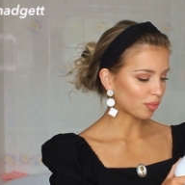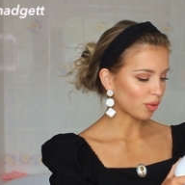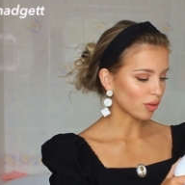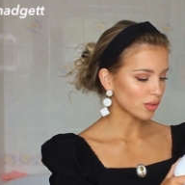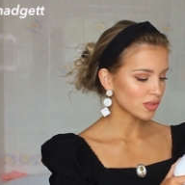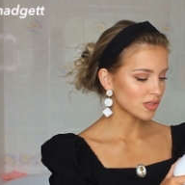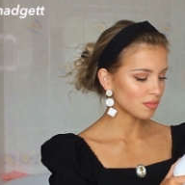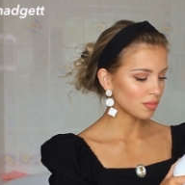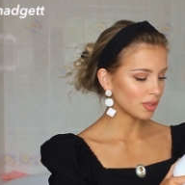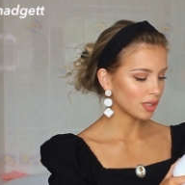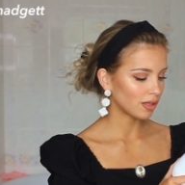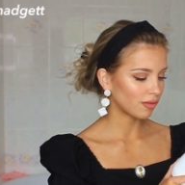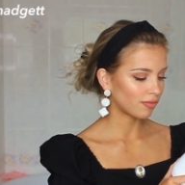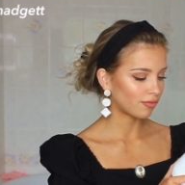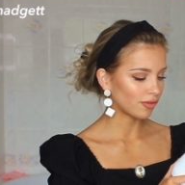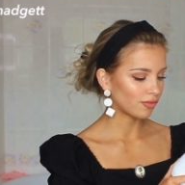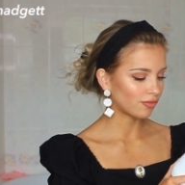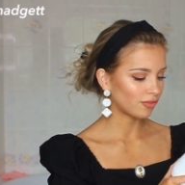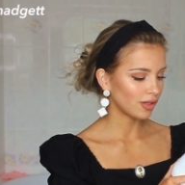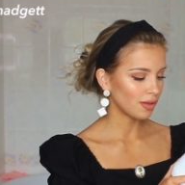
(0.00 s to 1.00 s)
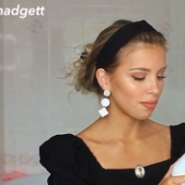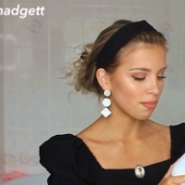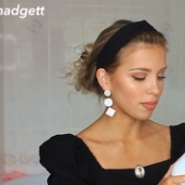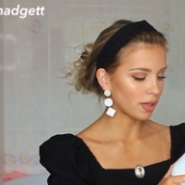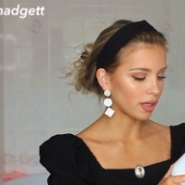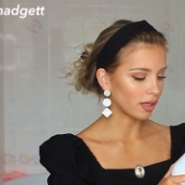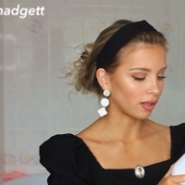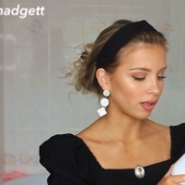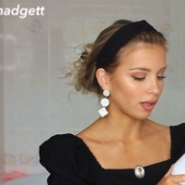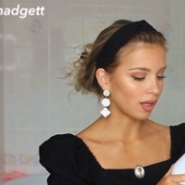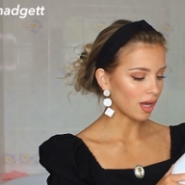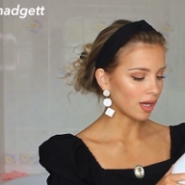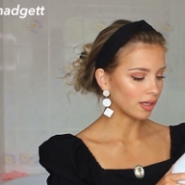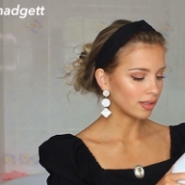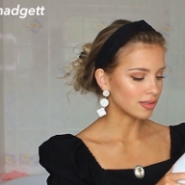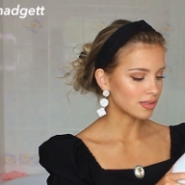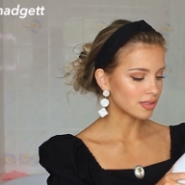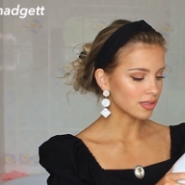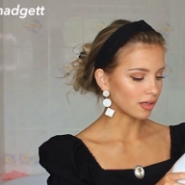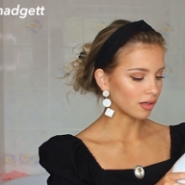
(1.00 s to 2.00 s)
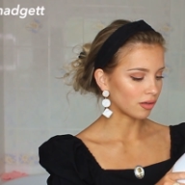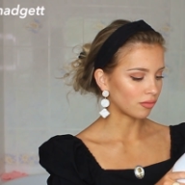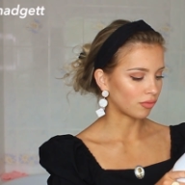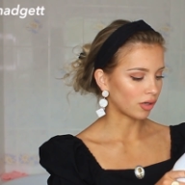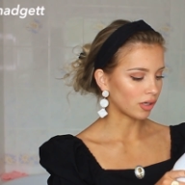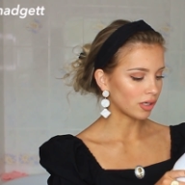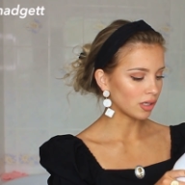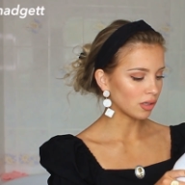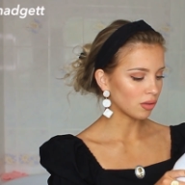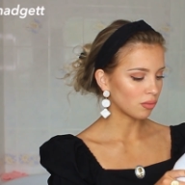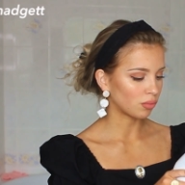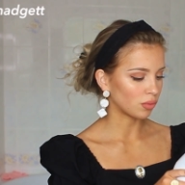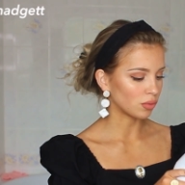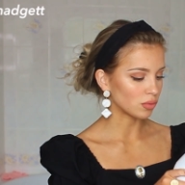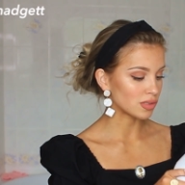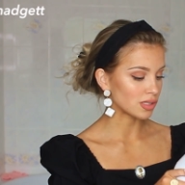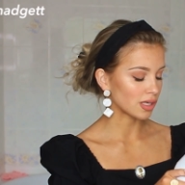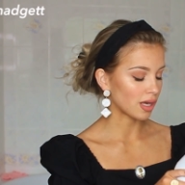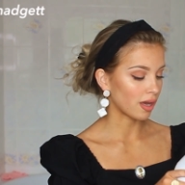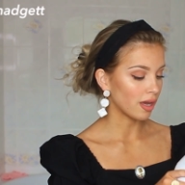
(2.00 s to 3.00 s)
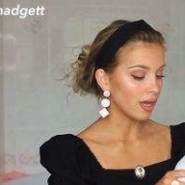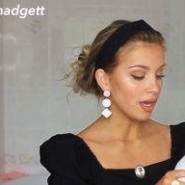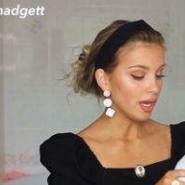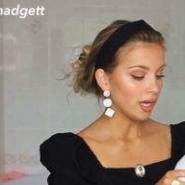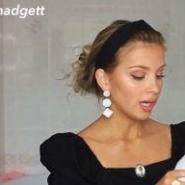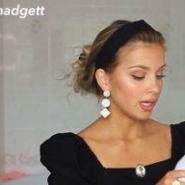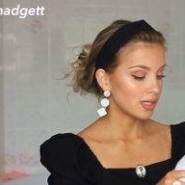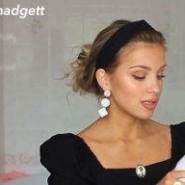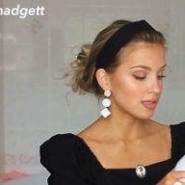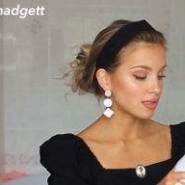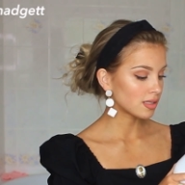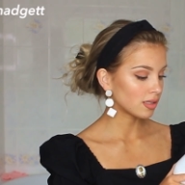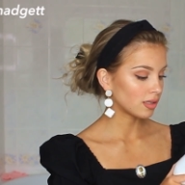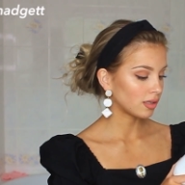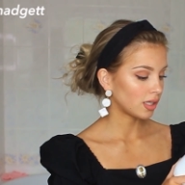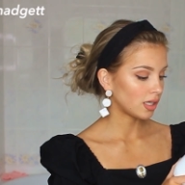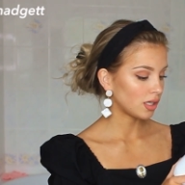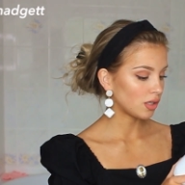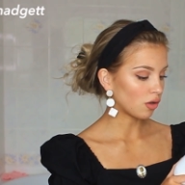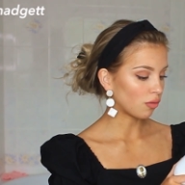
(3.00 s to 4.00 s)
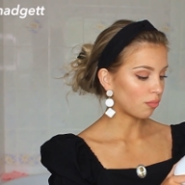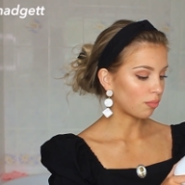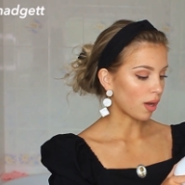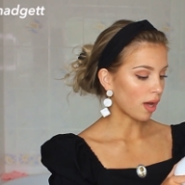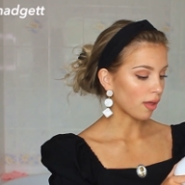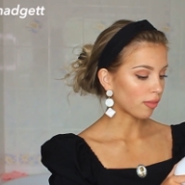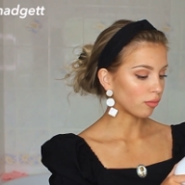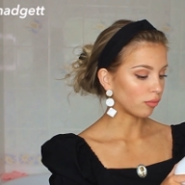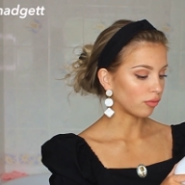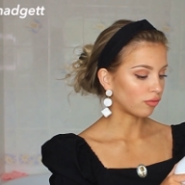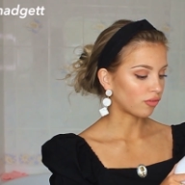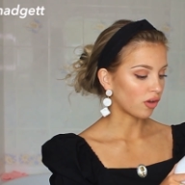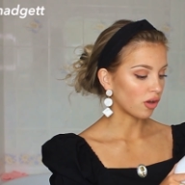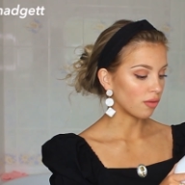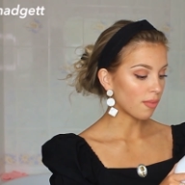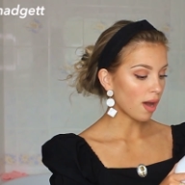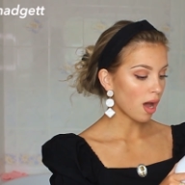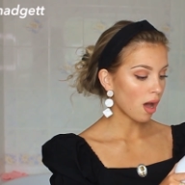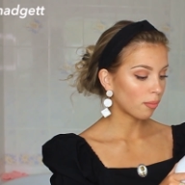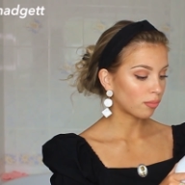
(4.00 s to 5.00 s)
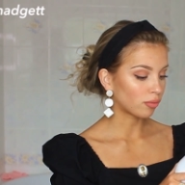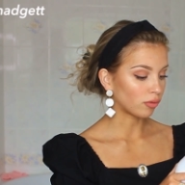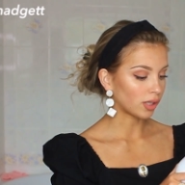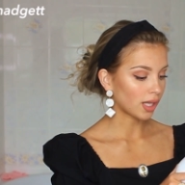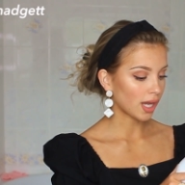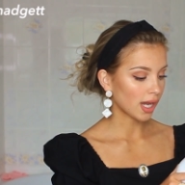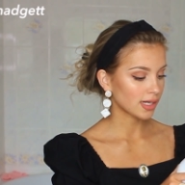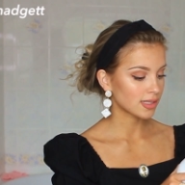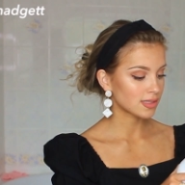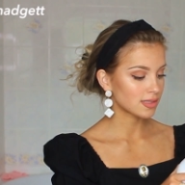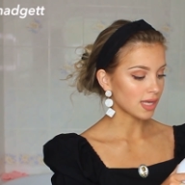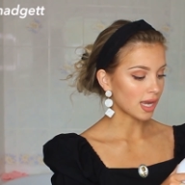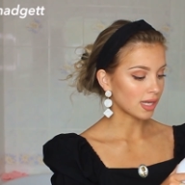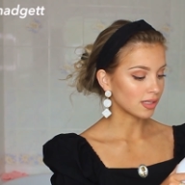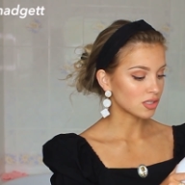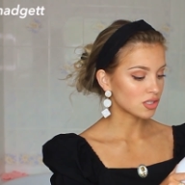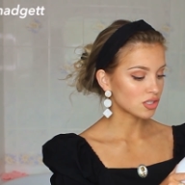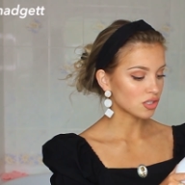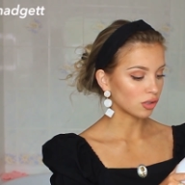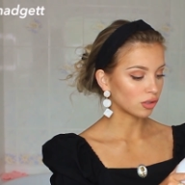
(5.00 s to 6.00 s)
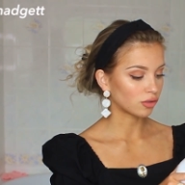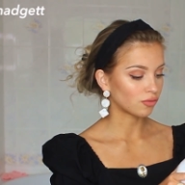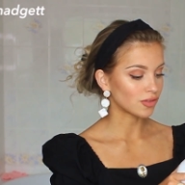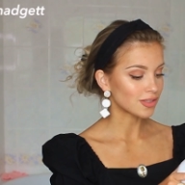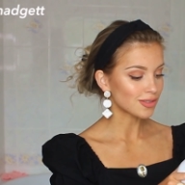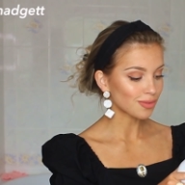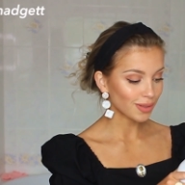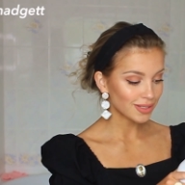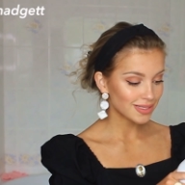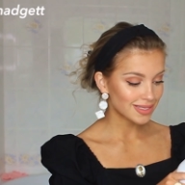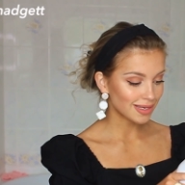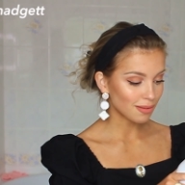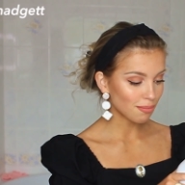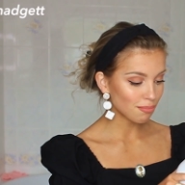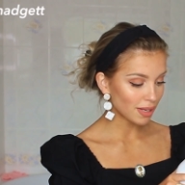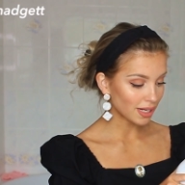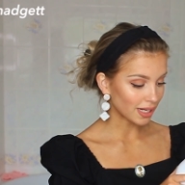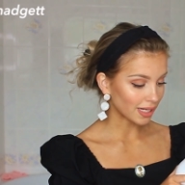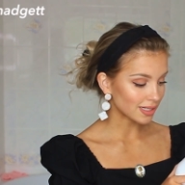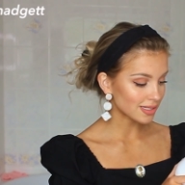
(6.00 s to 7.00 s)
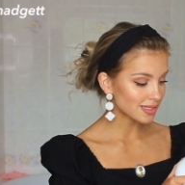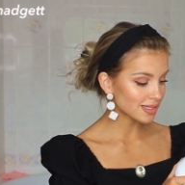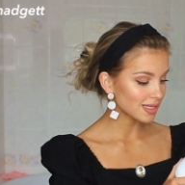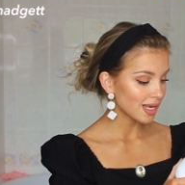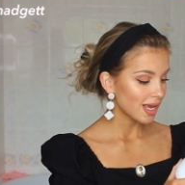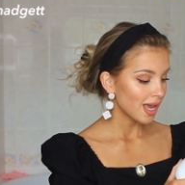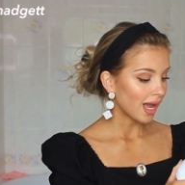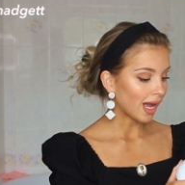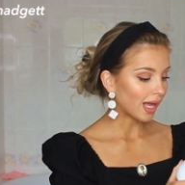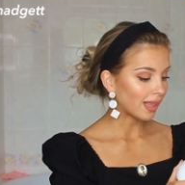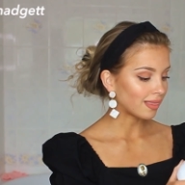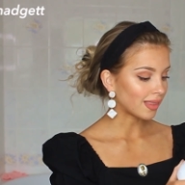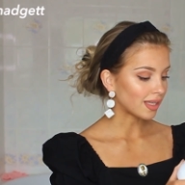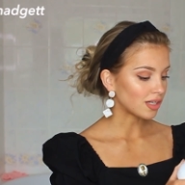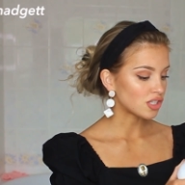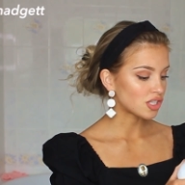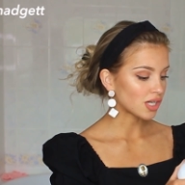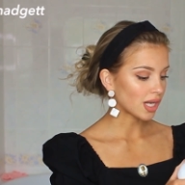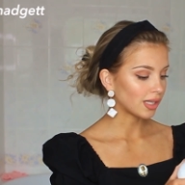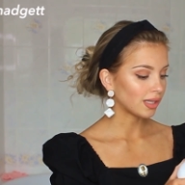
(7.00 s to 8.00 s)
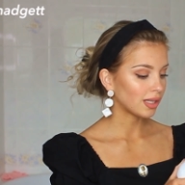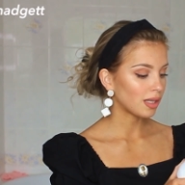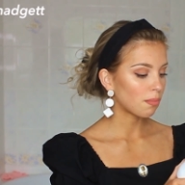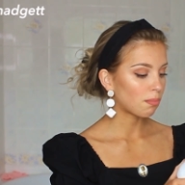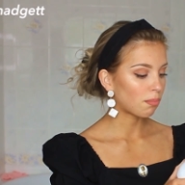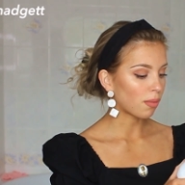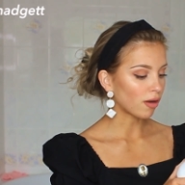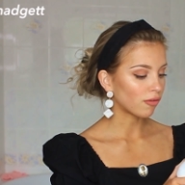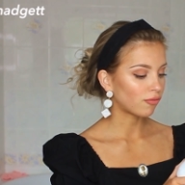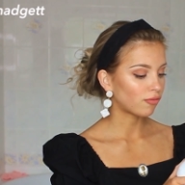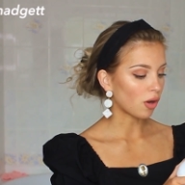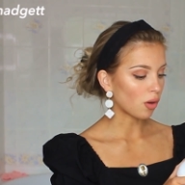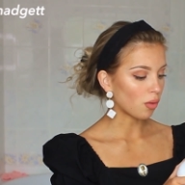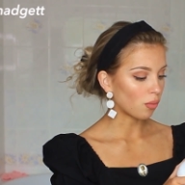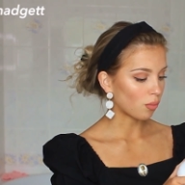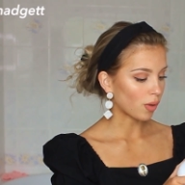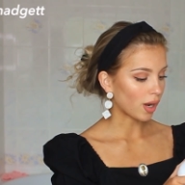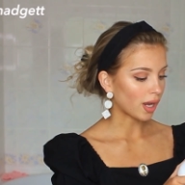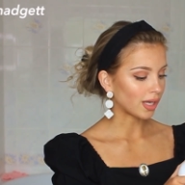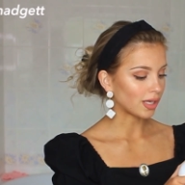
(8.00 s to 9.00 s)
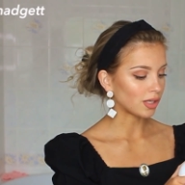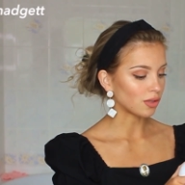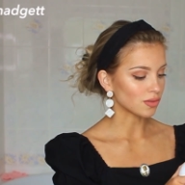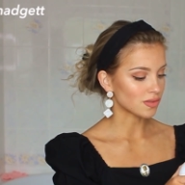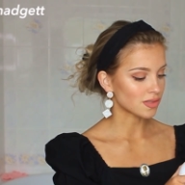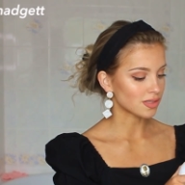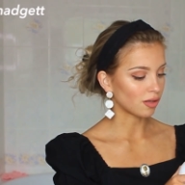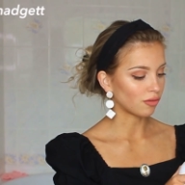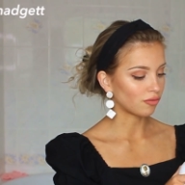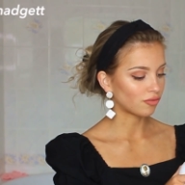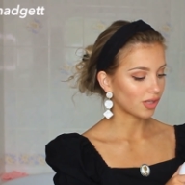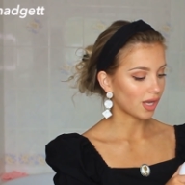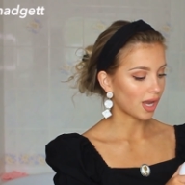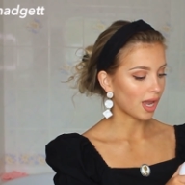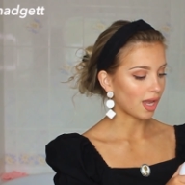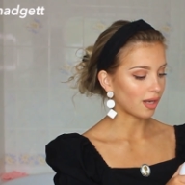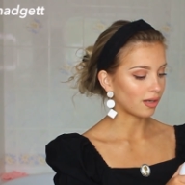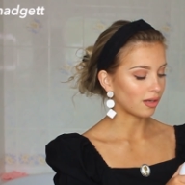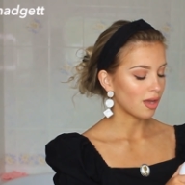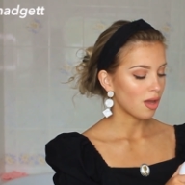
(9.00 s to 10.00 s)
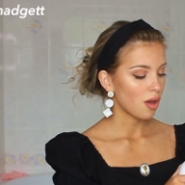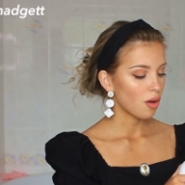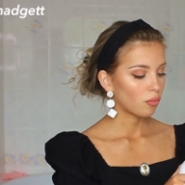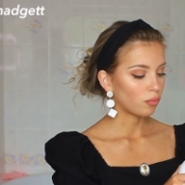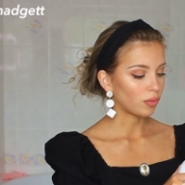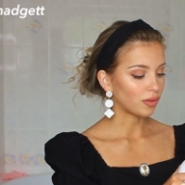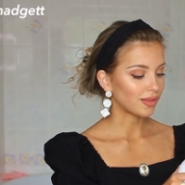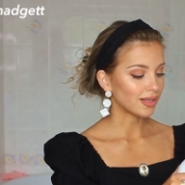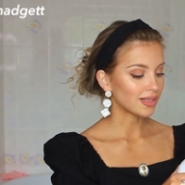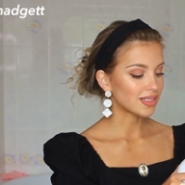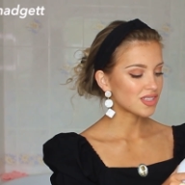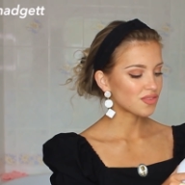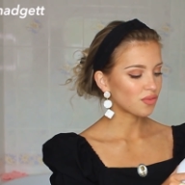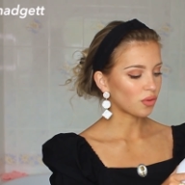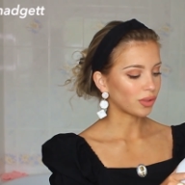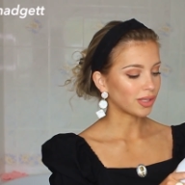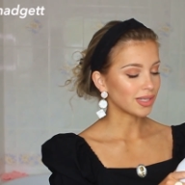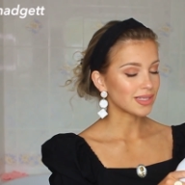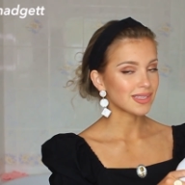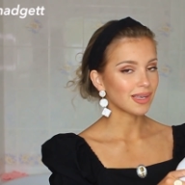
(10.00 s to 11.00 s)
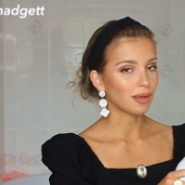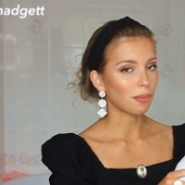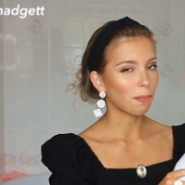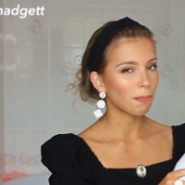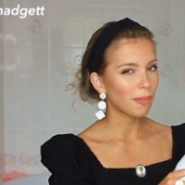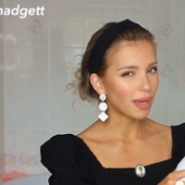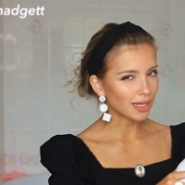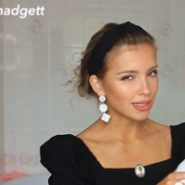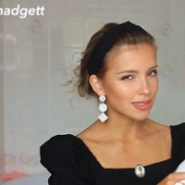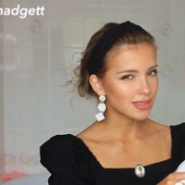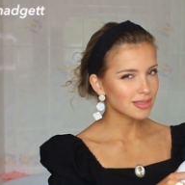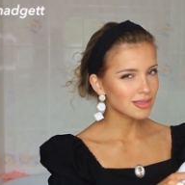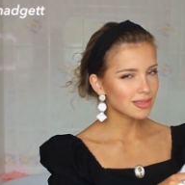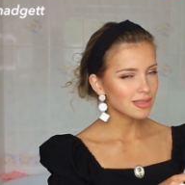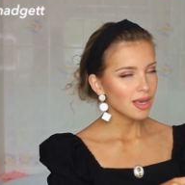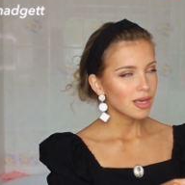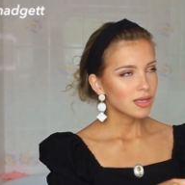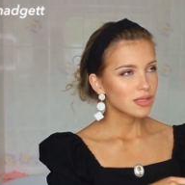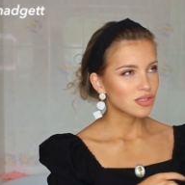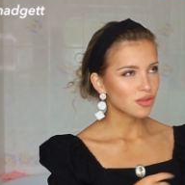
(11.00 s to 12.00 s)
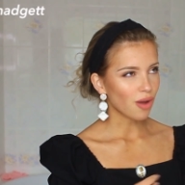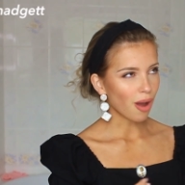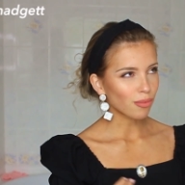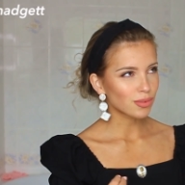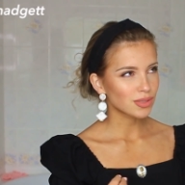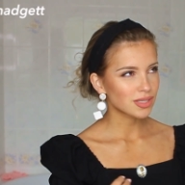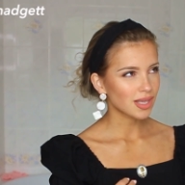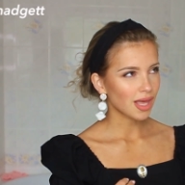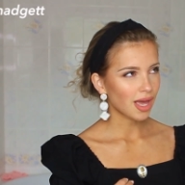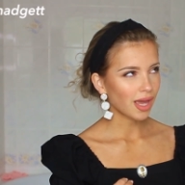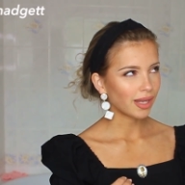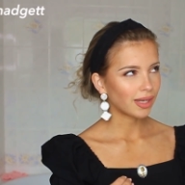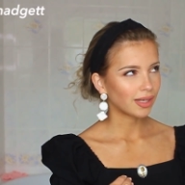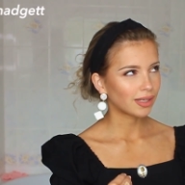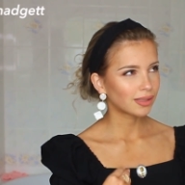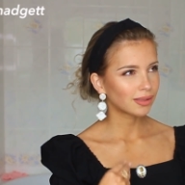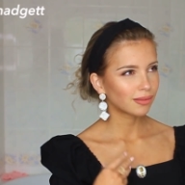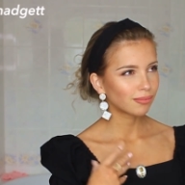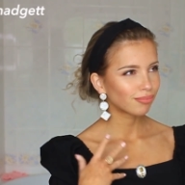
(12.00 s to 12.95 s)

approximately 50 ml under running water. Instantly your bath will foam up, relax and soak for 20 minutes and then gently buff away your self-tan with exfoliating mitts. So I was like,